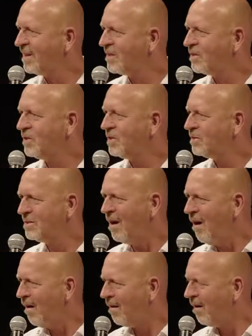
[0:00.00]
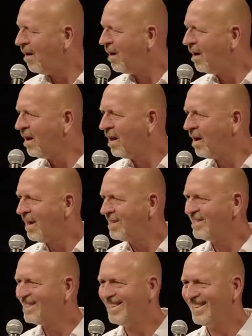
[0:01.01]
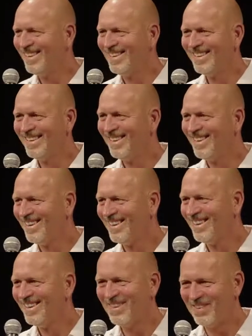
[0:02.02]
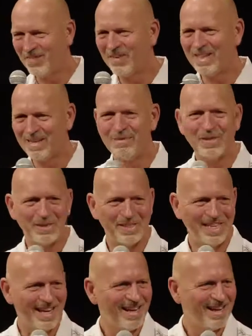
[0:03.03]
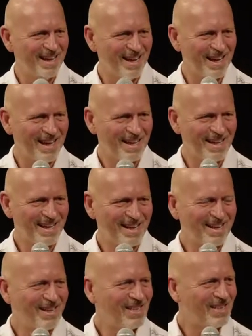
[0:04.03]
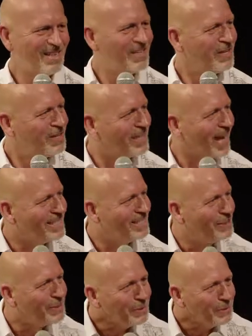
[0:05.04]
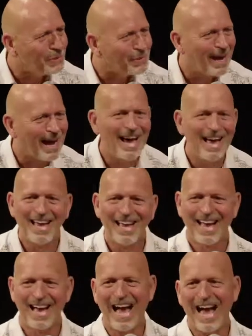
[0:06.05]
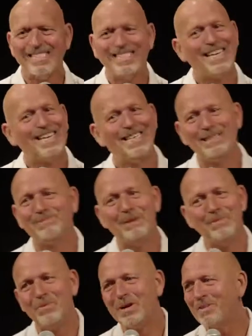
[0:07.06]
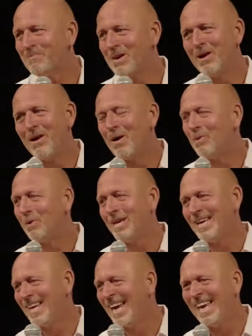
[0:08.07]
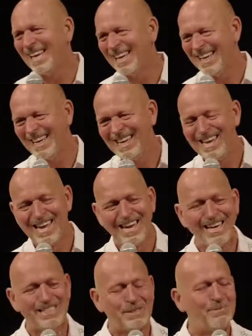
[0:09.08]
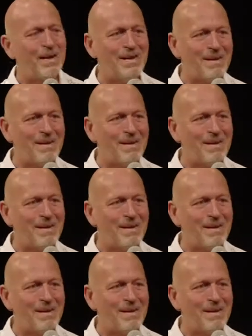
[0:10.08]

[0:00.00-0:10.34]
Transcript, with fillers: She goes, no, I said, You feel him, don't you? She goes, I do. I said, He's been with me all week. It's been an